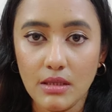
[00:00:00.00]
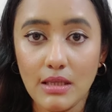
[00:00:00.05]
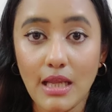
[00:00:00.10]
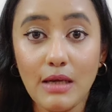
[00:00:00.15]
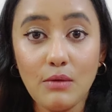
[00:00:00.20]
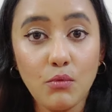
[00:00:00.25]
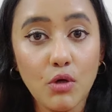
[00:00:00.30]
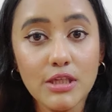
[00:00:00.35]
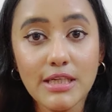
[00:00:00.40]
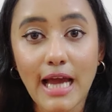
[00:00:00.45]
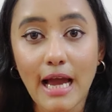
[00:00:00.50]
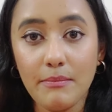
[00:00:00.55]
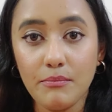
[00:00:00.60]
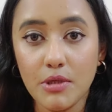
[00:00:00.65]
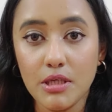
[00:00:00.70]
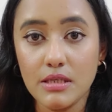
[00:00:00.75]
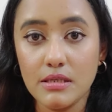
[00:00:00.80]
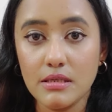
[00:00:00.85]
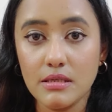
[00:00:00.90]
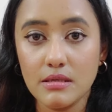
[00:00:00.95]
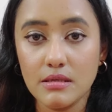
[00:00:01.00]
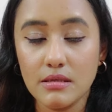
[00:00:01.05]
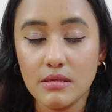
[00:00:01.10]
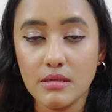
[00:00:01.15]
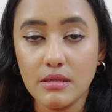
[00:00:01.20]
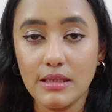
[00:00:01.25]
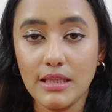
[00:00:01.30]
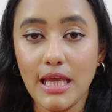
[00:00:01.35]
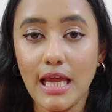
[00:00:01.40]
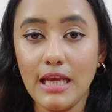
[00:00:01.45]
Then what happens?
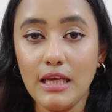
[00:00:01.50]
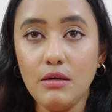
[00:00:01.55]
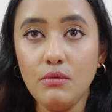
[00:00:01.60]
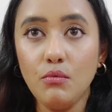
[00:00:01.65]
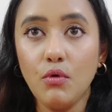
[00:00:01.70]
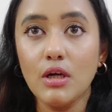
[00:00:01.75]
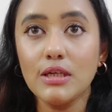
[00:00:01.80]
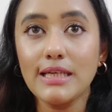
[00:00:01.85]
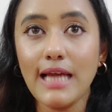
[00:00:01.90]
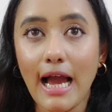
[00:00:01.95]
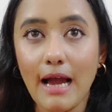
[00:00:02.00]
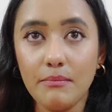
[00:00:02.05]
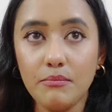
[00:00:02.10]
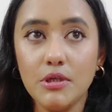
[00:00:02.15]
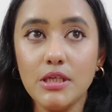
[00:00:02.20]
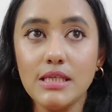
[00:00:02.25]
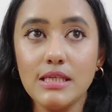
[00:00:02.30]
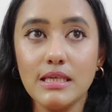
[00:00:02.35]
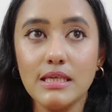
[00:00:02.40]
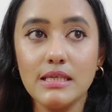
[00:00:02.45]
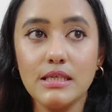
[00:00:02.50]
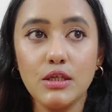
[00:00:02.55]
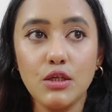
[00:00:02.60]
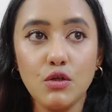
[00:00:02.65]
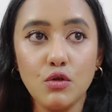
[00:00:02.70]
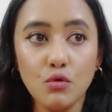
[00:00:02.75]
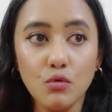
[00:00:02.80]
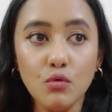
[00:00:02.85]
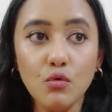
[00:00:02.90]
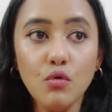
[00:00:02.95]
Then what happens is
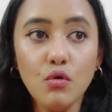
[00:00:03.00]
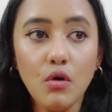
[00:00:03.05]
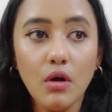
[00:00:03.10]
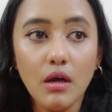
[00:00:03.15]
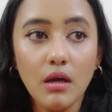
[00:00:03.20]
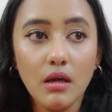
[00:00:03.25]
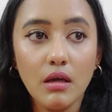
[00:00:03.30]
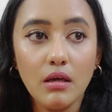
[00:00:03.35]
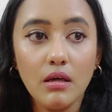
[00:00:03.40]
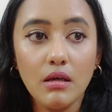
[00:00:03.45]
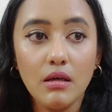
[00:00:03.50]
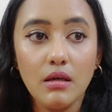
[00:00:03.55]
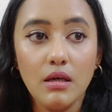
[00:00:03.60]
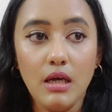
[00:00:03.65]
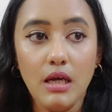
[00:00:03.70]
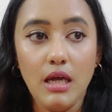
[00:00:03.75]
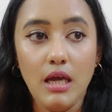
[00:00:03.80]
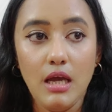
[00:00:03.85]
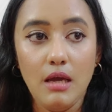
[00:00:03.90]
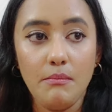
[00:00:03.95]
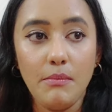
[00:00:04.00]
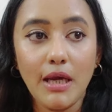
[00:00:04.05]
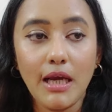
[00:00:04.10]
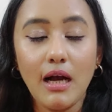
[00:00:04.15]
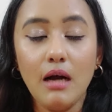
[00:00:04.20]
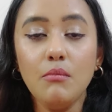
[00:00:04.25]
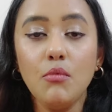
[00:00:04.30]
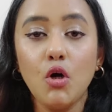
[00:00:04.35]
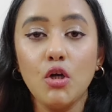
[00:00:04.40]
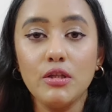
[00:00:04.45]
you
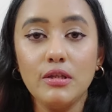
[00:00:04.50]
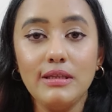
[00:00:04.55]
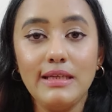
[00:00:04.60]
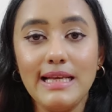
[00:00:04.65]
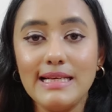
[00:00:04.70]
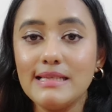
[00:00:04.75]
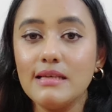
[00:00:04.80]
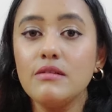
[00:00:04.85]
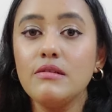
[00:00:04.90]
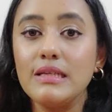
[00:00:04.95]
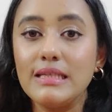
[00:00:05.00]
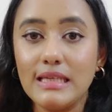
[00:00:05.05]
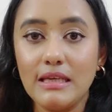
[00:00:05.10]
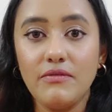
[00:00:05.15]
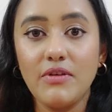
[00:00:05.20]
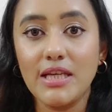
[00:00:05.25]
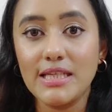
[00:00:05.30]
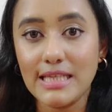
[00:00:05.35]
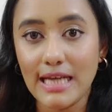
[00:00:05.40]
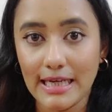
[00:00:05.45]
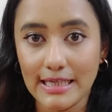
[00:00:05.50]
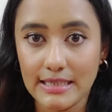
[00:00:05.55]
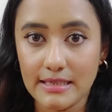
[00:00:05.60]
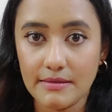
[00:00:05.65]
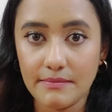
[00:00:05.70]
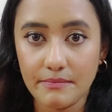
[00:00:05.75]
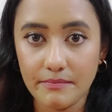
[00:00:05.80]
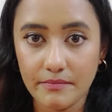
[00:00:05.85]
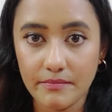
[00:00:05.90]
become on the lesser receiving side.